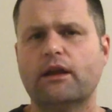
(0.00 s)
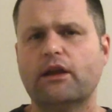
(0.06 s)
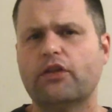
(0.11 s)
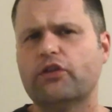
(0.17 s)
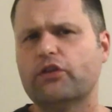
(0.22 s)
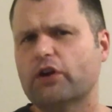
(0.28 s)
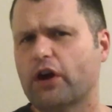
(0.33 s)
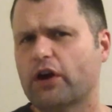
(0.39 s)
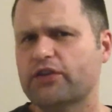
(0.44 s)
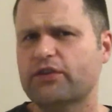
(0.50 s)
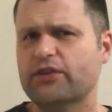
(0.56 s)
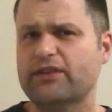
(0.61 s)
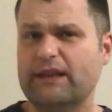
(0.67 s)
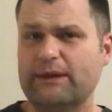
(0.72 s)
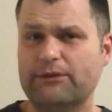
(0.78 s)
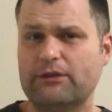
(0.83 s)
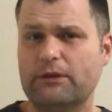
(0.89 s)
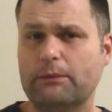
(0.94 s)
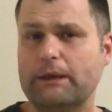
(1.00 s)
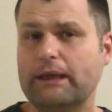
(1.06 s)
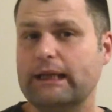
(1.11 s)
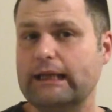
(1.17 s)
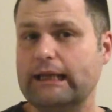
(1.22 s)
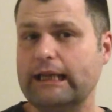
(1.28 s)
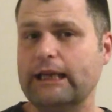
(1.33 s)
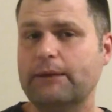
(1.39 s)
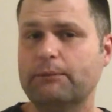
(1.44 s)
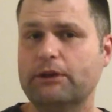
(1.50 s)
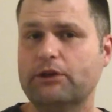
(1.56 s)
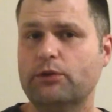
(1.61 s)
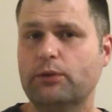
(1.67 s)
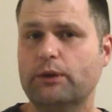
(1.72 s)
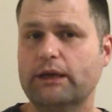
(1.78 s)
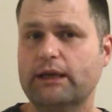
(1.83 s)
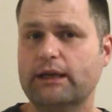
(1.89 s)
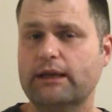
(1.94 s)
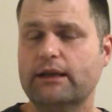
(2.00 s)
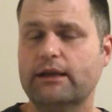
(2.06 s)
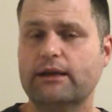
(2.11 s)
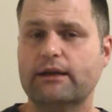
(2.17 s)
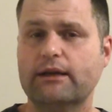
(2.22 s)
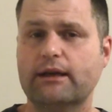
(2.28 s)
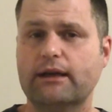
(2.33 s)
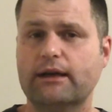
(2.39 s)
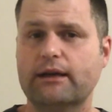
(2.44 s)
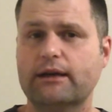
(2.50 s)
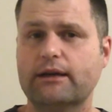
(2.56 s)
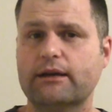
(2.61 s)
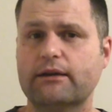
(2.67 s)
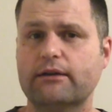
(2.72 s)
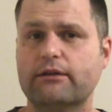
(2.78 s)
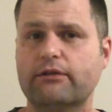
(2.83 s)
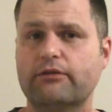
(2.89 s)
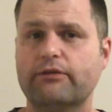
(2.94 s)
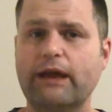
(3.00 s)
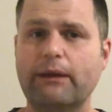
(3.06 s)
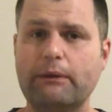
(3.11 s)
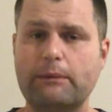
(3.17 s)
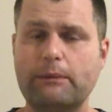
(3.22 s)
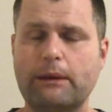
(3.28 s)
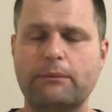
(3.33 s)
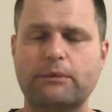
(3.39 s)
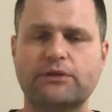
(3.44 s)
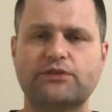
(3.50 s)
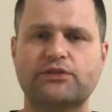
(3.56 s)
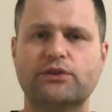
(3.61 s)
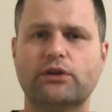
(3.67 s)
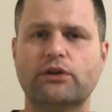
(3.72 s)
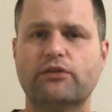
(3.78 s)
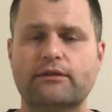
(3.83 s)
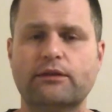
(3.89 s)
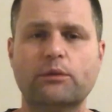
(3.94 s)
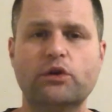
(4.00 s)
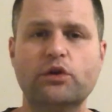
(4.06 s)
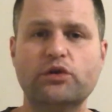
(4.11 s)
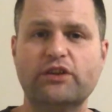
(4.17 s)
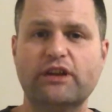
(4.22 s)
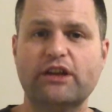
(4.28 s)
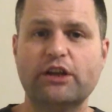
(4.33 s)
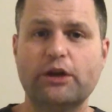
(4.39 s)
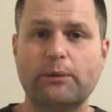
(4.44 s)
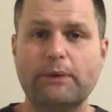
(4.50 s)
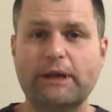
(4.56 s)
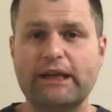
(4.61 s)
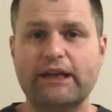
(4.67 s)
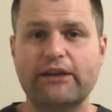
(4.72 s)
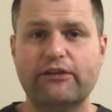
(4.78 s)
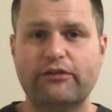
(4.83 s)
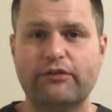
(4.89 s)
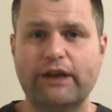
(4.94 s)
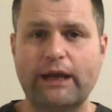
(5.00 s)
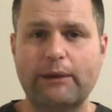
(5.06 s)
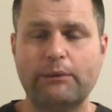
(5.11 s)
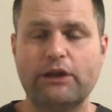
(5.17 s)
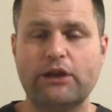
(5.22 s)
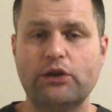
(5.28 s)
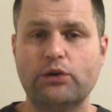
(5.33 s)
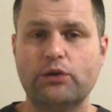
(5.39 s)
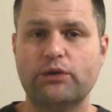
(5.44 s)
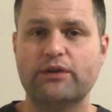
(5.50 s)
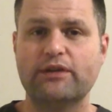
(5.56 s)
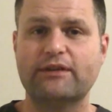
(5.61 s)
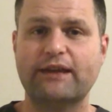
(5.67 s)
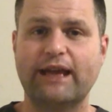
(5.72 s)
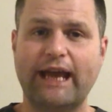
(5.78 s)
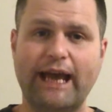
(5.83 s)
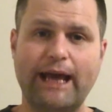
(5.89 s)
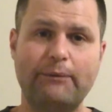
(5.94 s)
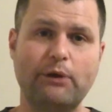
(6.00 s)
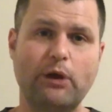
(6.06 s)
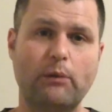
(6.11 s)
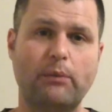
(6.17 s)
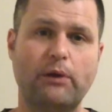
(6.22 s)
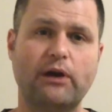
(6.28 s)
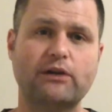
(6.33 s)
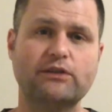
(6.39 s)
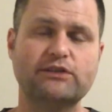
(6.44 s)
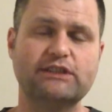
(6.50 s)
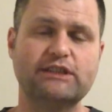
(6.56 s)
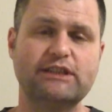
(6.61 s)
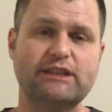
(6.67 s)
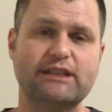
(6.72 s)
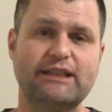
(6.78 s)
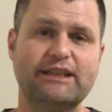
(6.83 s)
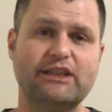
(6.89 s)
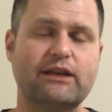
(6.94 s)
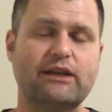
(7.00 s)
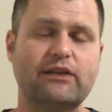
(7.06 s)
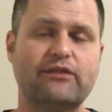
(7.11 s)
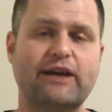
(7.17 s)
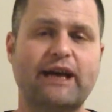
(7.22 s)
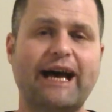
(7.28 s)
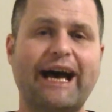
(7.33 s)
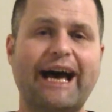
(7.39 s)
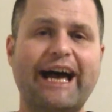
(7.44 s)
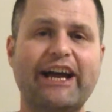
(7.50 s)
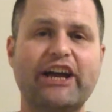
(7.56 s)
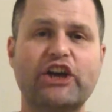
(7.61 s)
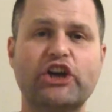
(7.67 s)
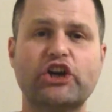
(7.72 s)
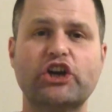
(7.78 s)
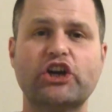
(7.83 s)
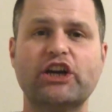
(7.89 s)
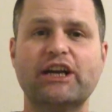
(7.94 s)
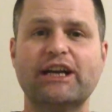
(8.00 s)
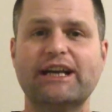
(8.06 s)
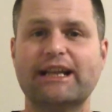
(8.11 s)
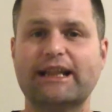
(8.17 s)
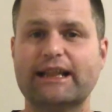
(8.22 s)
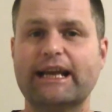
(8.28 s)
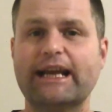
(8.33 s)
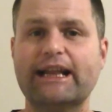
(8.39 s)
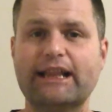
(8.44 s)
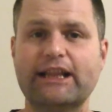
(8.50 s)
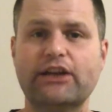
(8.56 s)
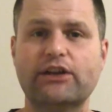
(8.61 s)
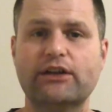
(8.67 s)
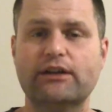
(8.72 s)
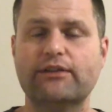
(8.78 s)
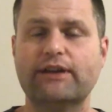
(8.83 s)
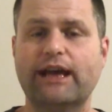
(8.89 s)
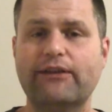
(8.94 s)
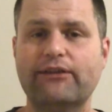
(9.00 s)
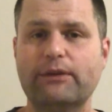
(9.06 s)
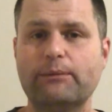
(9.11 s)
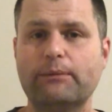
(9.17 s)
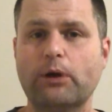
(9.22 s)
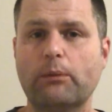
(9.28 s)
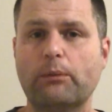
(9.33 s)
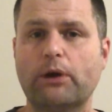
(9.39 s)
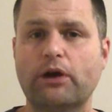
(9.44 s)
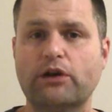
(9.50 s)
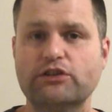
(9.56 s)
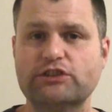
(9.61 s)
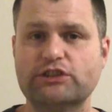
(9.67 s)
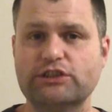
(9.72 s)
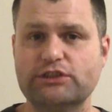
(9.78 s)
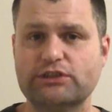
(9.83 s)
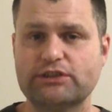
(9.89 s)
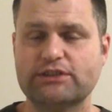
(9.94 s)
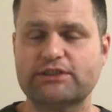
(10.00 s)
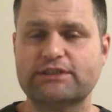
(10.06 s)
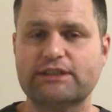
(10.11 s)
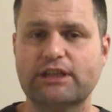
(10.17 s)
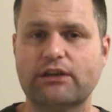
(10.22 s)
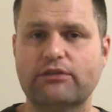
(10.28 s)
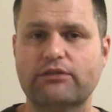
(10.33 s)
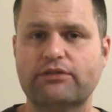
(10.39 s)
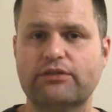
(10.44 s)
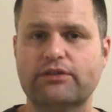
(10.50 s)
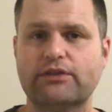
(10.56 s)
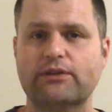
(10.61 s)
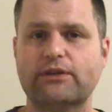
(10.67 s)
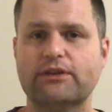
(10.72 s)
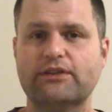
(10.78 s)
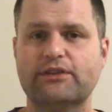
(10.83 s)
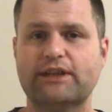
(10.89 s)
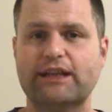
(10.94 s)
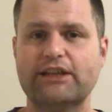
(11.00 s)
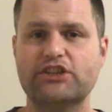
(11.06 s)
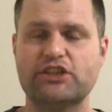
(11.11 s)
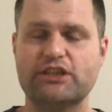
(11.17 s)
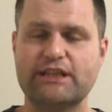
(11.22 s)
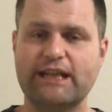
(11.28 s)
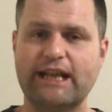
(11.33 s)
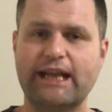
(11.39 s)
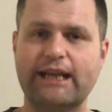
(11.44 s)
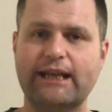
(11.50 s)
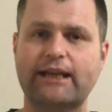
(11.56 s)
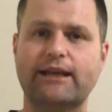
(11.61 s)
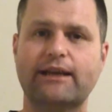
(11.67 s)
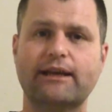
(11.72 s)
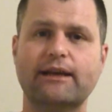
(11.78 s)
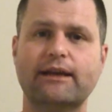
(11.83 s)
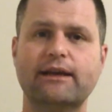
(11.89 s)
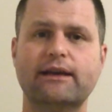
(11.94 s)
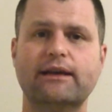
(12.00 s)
There also seems to be a link between family members. So if someone who's in your immediate family who has had Bell's palsy, you have a higher likelihood of having Bell's palsy yourself. So there's that genetic